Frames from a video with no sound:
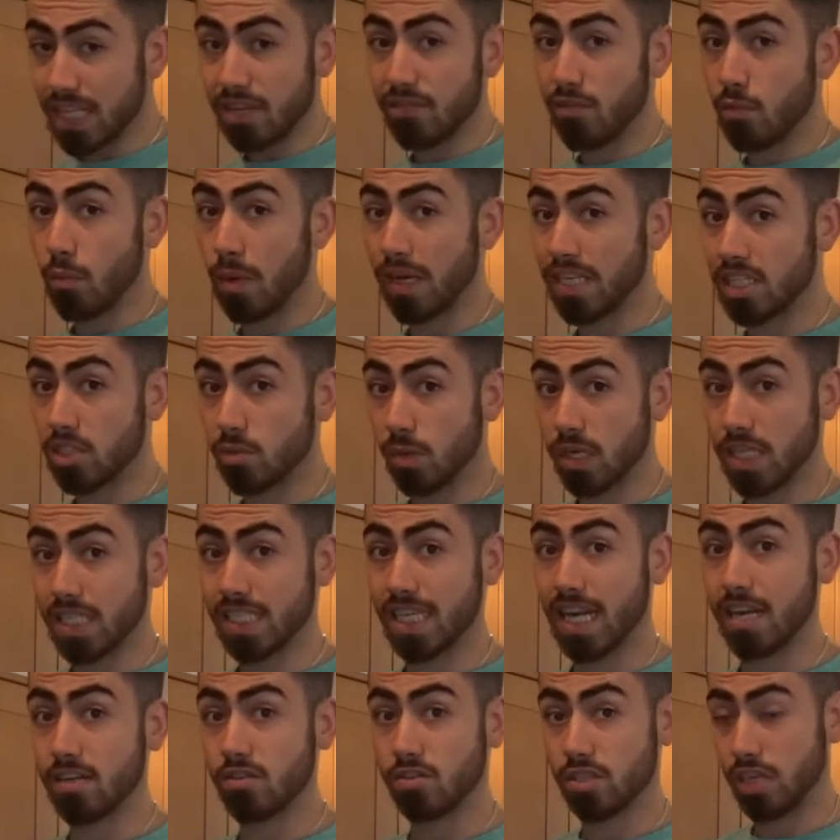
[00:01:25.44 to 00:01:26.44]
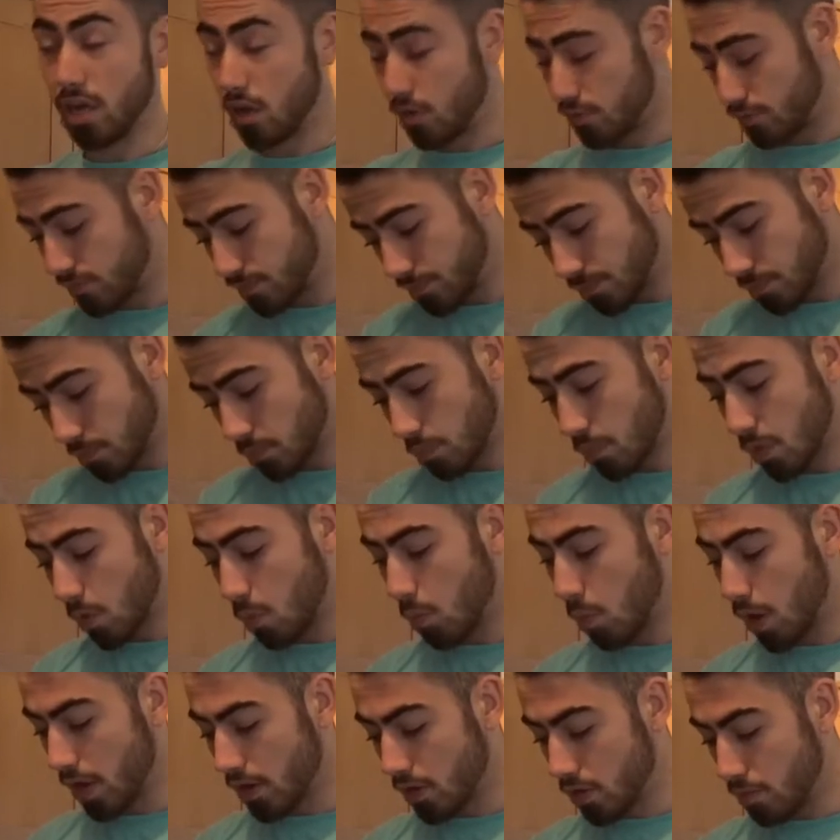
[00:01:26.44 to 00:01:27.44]
different ways to understand yourself.
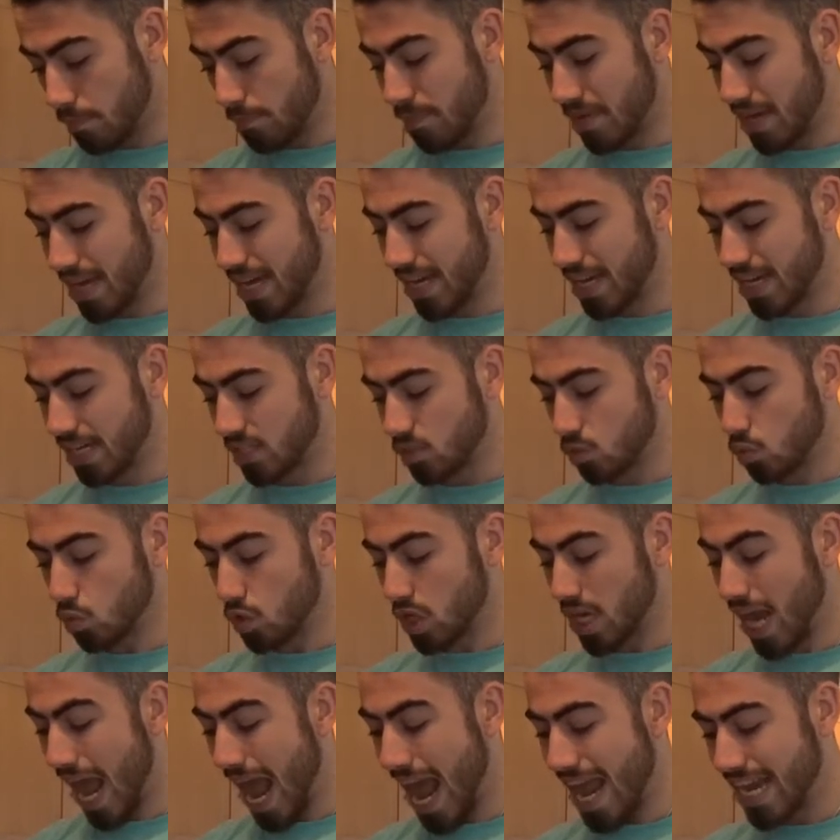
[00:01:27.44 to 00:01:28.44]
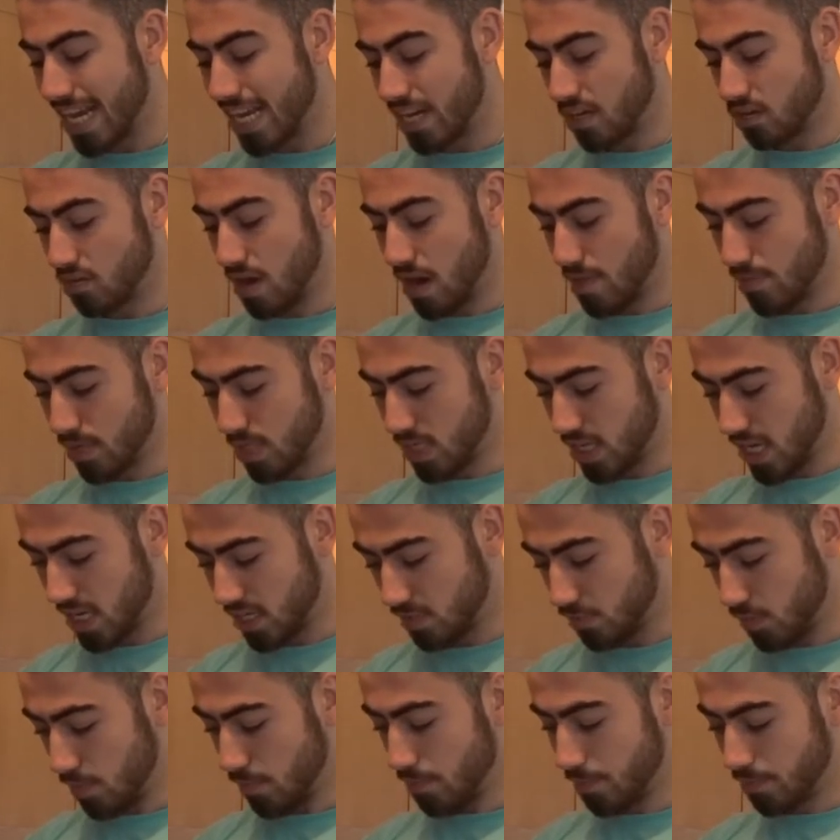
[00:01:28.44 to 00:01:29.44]
One of them being, it's called an Enneagram
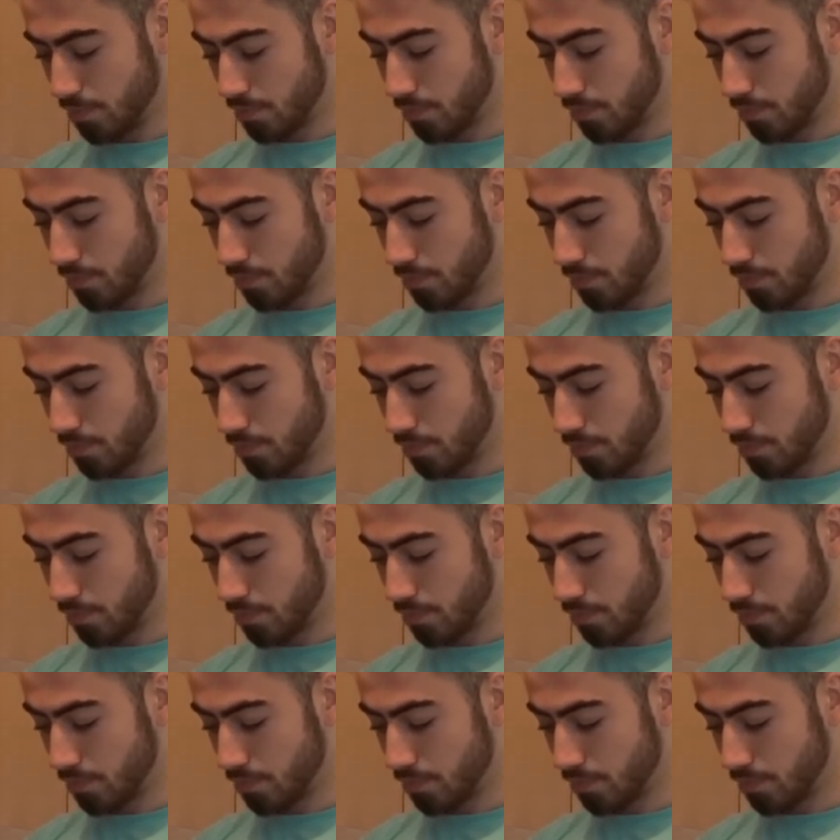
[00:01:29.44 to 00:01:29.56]
assessment.